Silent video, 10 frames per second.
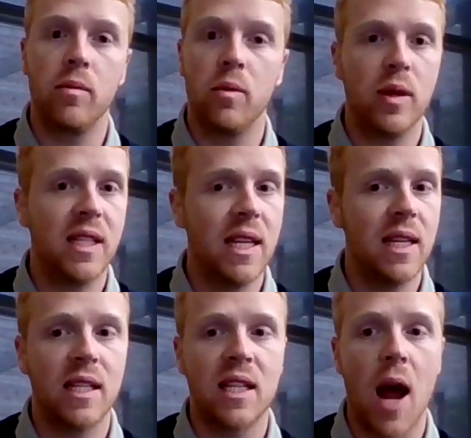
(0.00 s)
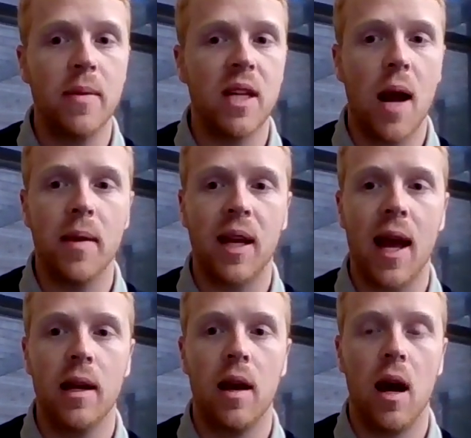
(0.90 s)
We're seeing this time and time
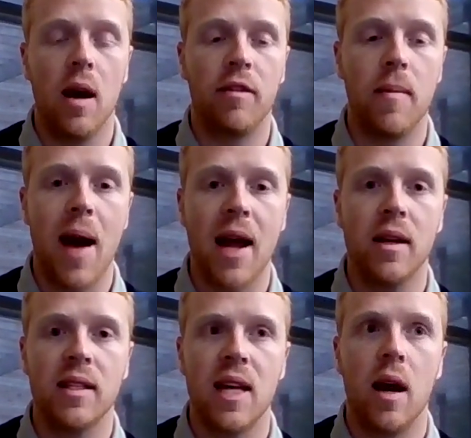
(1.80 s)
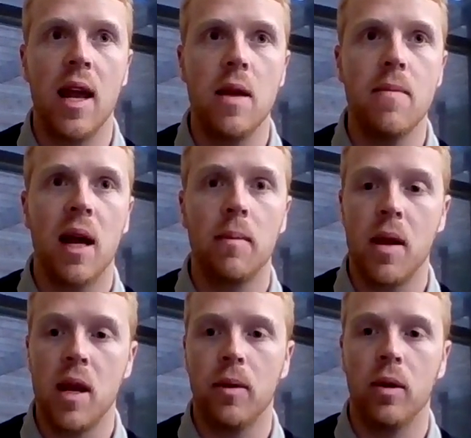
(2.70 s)
again from hackers that are emailing
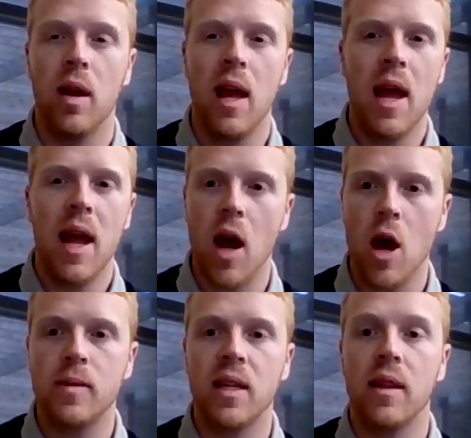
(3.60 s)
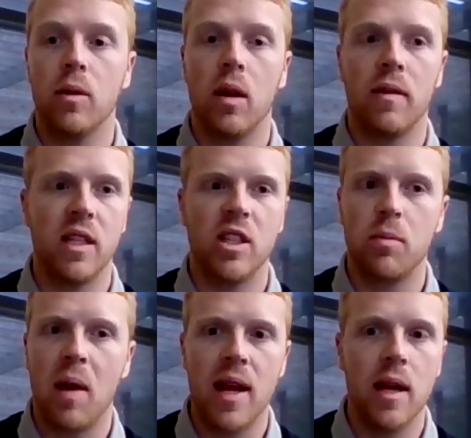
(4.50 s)
people in hopes that they will obviously
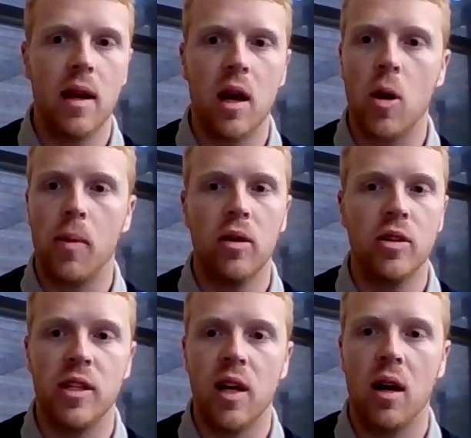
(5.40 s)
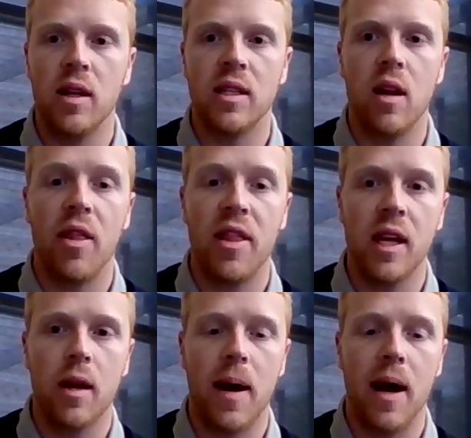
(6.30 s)
just pay a couple of $100s and not
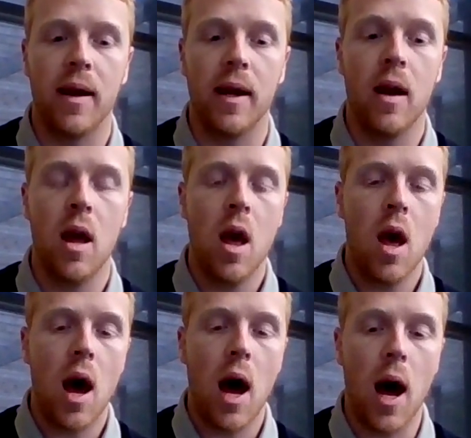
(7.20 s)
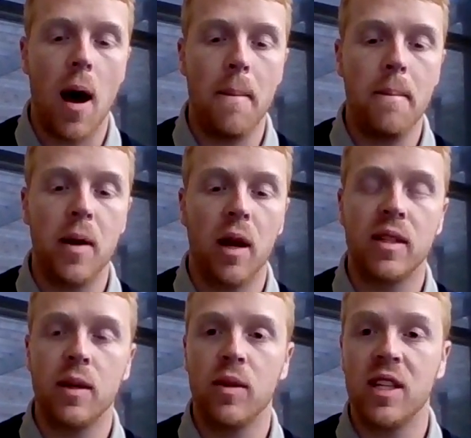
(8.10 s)
think about it. But
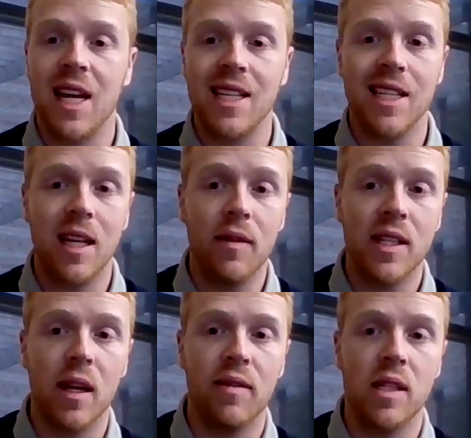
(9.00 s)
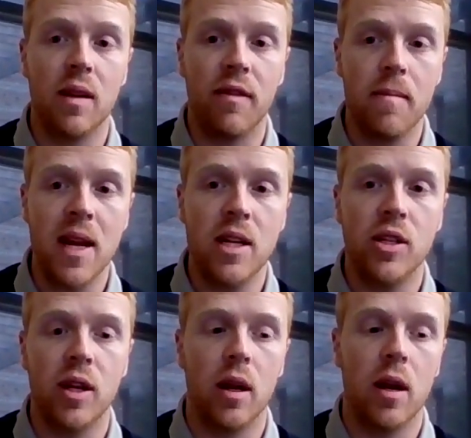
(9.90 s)
obviously with the sensitivity of this
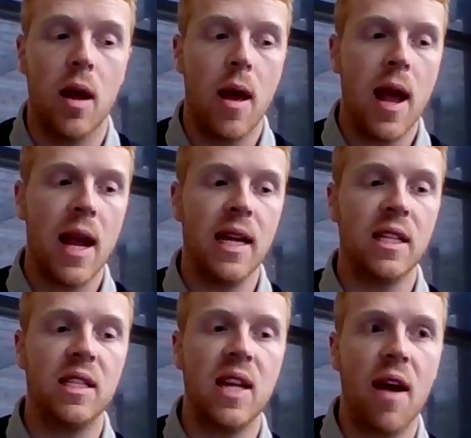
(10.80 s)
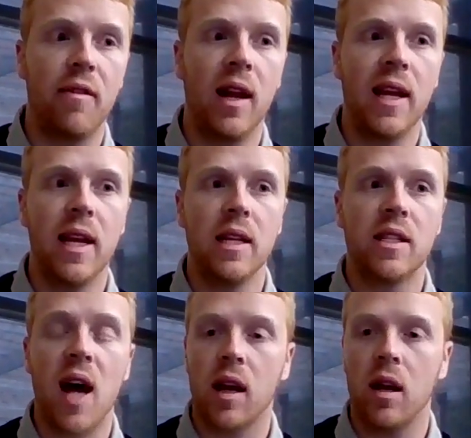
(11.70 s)
information, it is definitely
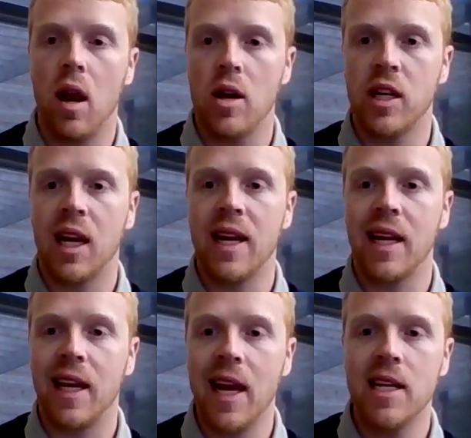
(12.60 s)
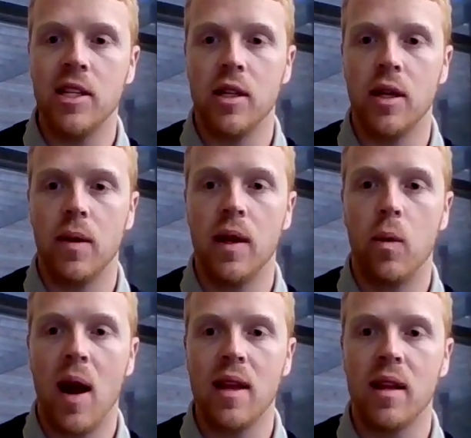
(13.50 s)
psychologically engaging you in a
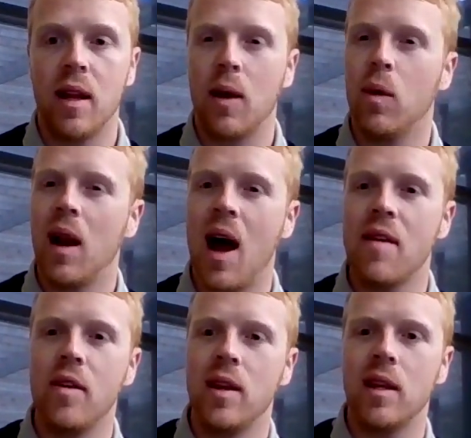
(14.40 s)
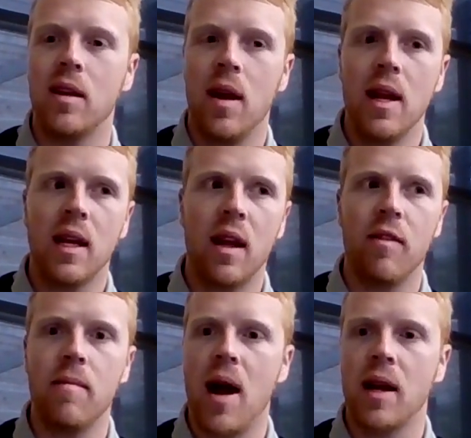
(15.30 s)
way that you're like, well, I've only
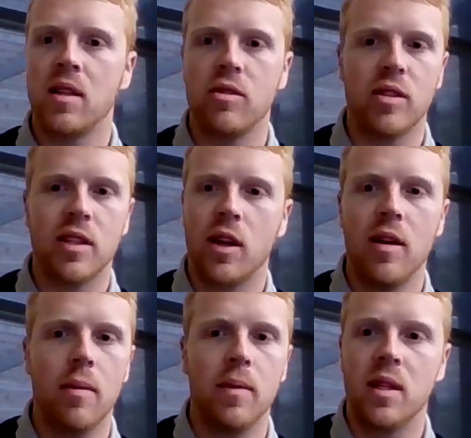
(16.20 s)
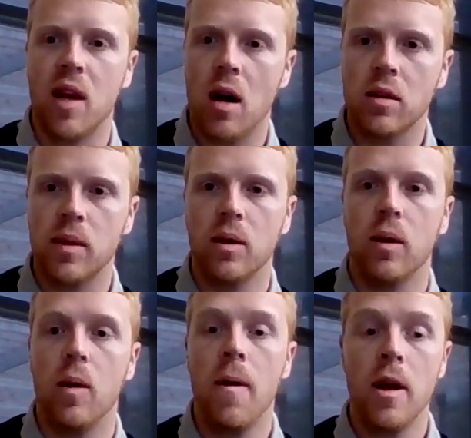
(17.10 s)
given my social security number to the
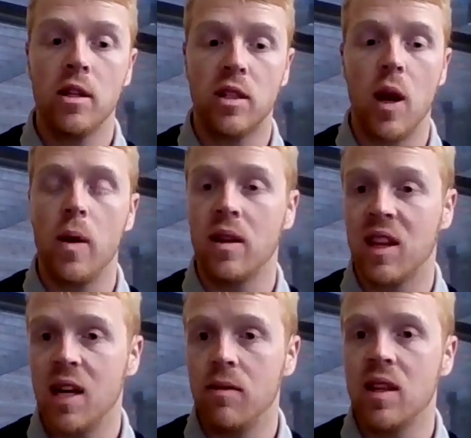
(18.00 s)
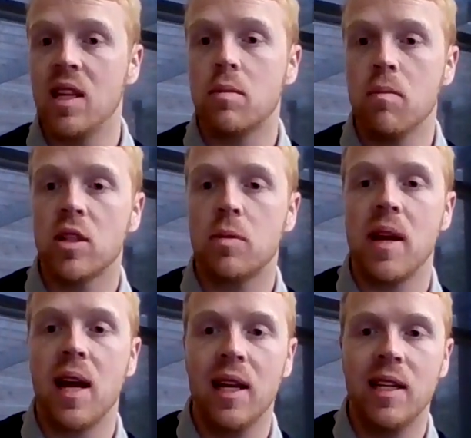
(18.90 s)
hospital, so in theory, this must be
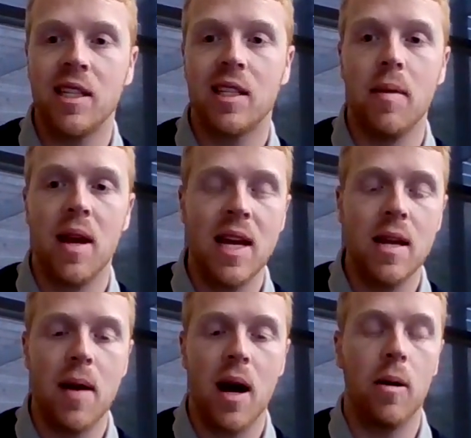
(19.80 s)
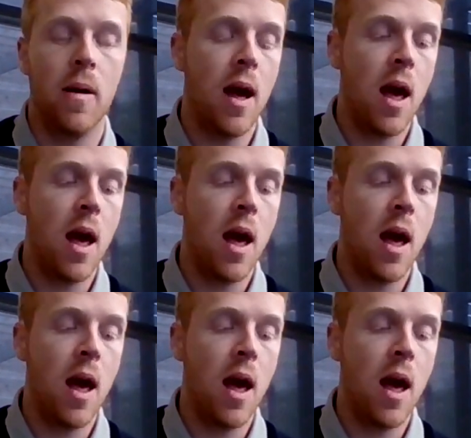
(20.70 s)
a legitimate email.